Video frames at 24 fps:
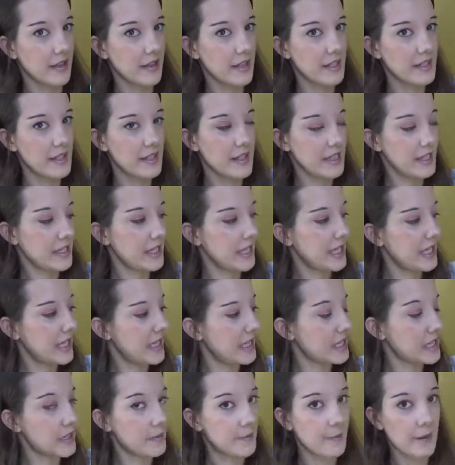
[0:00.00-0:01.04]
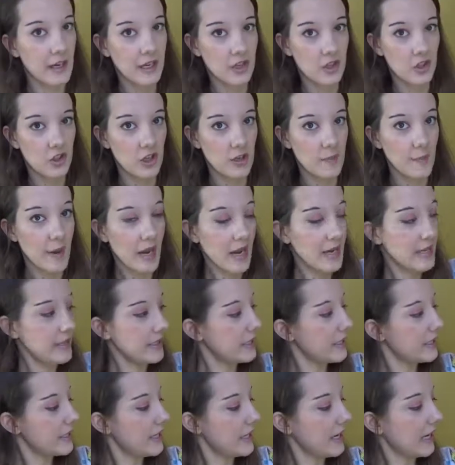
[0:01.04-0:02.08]
This is the Spectrum and
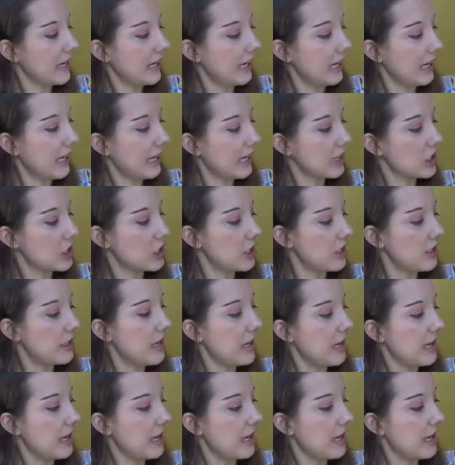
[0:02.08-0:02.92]
Disney collection.